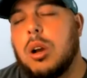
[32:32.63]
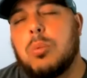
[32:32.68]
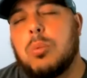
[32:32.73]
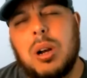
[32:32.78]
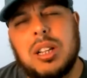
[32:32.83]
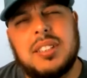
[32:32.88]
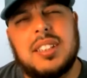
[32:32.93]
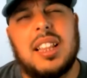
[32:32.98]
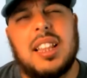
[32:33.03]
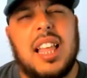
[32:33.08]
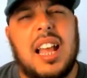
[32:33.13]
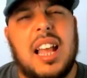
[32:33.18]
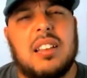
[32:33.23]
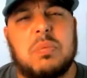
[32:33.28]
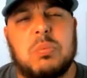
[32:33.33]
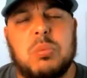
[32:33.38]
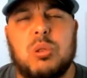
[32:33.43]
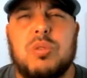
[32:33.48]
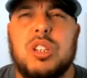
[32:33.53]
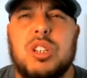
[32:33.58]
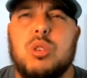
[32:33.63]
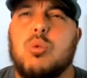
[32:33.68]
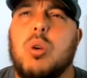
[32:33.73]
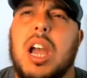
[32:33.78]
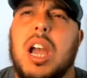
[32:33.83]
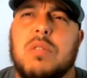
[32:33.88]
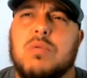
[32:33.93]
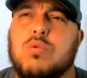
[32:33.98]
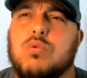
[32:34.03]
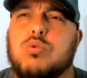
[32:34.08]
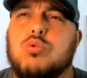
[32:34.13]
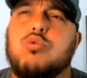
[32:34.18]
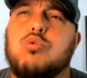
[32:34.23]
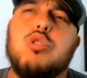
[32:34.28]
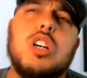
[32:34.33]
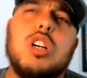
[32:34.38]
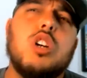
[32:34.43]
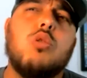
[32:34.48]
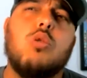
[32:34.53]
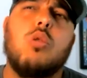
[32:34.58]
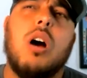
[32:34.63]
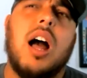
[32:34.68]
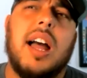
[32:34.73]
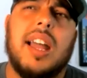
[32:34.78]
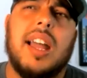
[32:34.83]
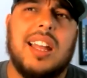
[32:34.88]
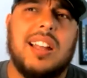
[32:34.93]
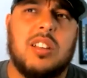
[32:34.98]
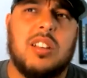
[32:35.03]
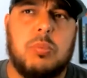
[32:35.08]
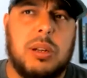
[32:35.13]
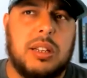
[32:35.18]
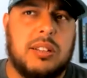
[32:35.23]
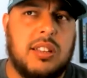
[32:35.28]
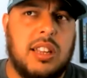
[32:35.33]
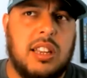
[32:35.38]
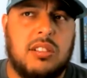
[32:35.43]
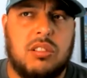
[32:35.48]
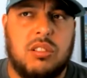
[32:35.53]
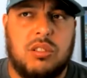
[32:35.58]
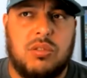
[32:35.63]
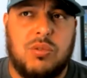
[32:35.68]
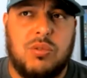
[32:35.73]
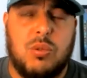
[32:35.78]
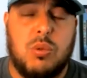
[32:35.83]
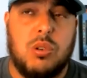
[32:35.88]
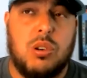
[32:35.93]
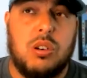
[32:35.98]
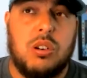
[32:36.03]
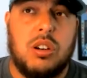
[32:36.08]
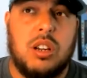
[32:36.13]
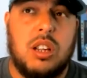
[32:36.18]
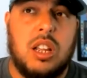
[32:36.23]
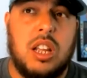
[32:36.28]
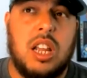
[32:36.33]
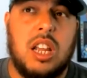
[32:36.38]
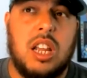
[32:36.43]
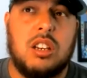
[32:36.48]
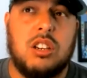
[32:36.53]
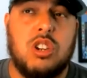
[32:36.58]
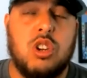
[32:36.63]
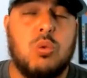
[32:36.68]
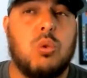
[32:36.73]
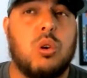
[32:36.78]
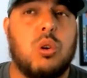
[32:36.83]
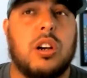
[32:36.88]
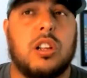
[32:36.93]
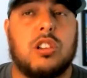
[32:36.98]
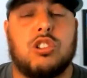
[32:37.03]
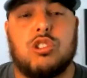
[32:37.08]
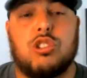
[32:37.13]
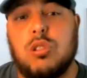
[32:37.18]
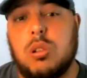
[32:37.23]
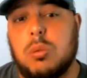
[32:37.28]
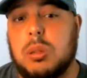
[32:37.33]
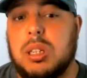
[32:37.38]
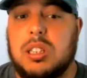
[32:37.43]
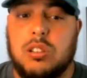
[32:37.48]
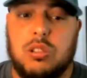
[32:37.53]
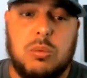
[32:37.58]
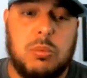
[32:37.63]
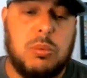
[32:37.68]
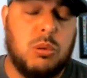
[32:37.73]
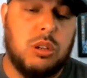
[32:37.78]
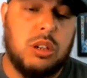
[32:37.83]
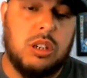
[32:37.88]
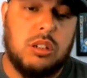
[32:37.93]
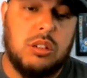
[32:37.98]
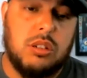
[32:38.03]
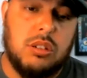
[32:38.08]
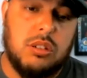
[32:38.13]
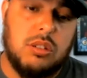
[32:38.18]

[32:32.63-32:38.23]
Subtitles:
What's the last movie you have real high expectations for and you were extremely disappointed?